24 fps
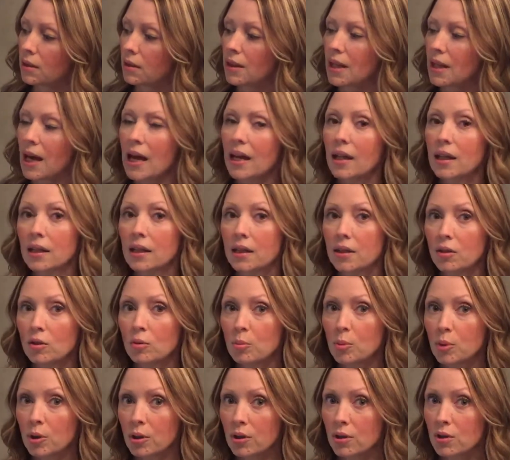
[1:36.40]
That little
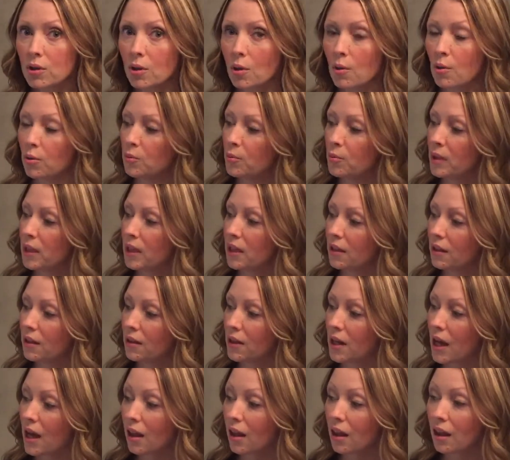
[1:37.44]
bird told me
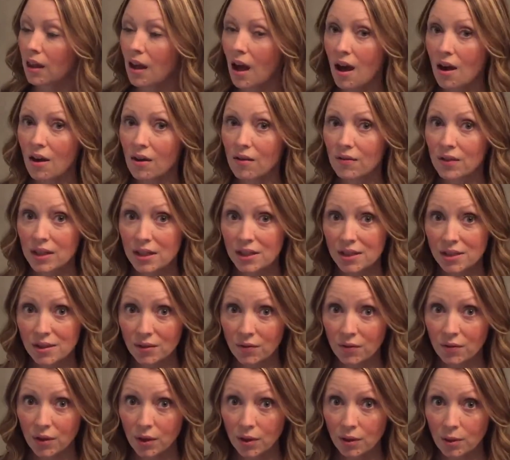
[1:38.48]
that love is a
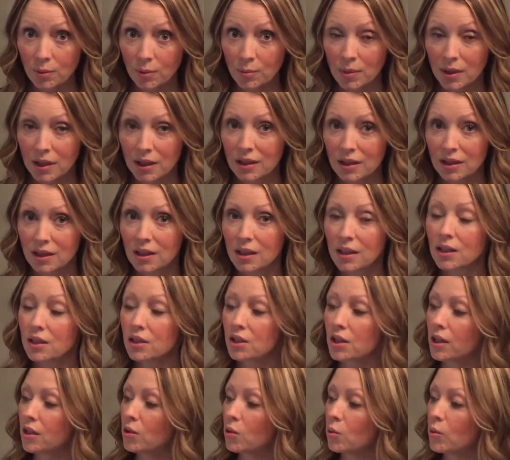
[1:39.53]
verb.
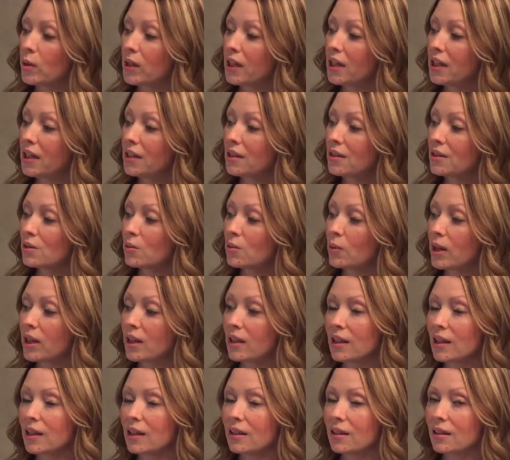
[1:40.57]
She tweeted it
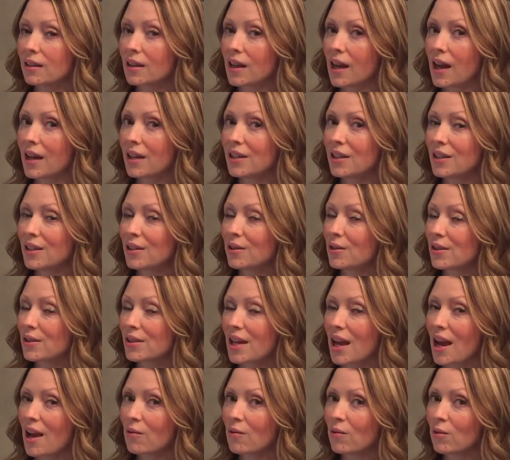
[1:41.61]
sweetly, and here's
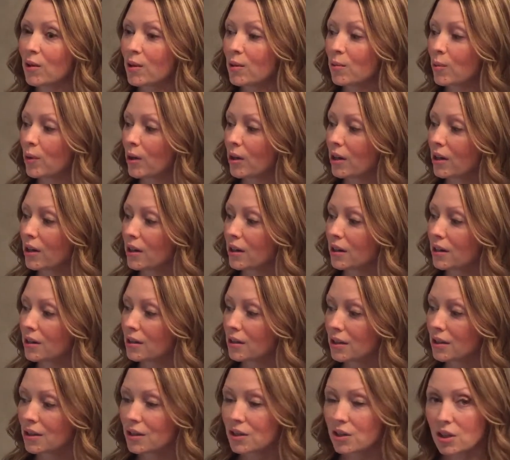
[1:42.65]
every word.
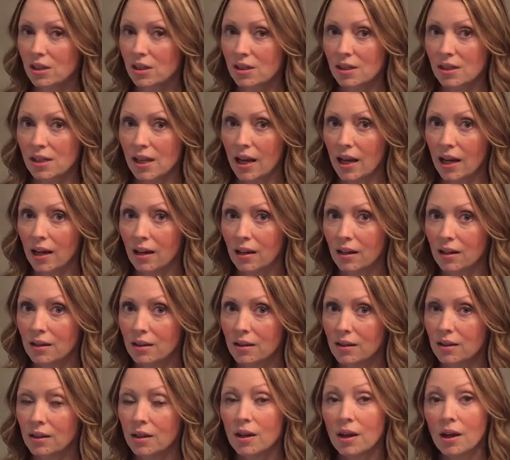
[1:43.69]
She sang,
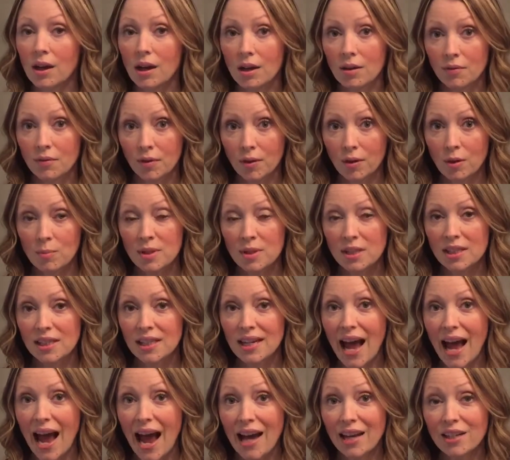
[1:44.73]
a verb is an
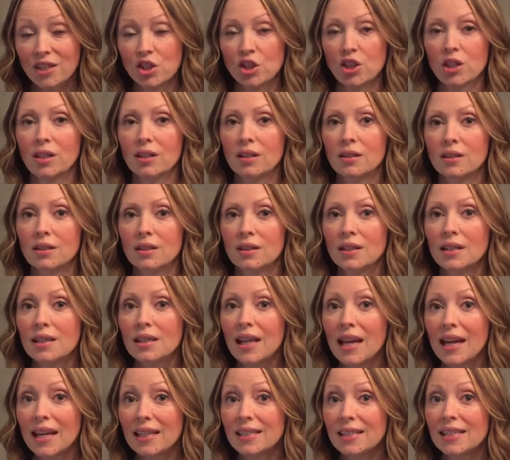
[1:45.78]
action,
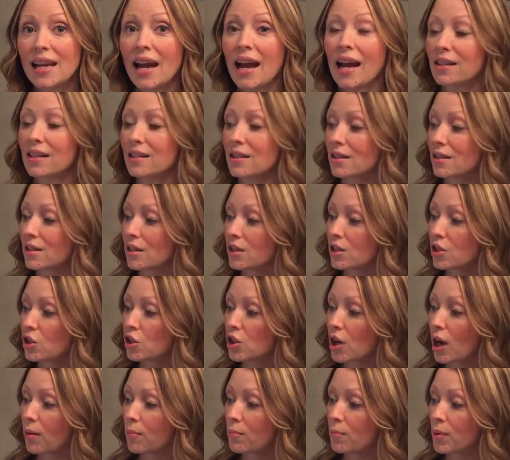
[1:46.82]
like dance,
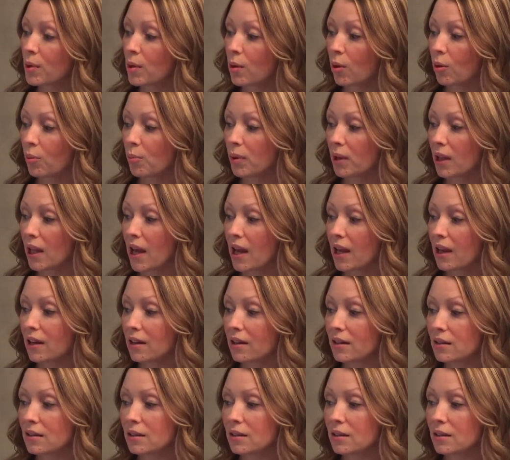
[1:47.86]
jump, or play.